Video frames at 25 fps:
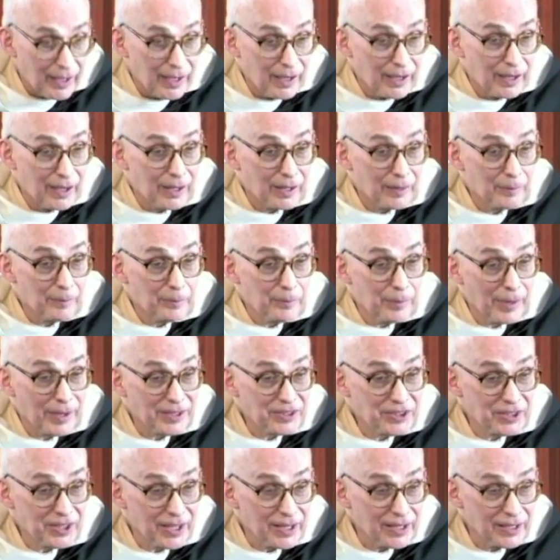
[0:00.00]
by
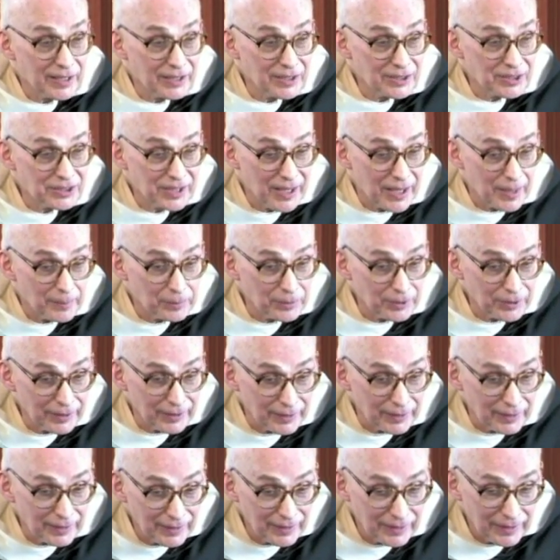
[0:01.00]
saying he's
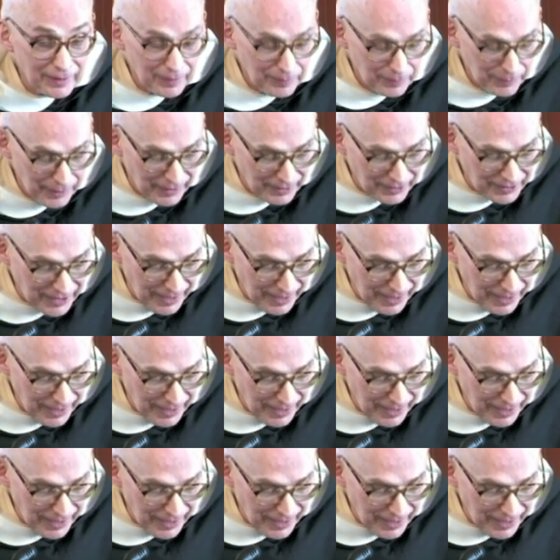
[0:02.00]
being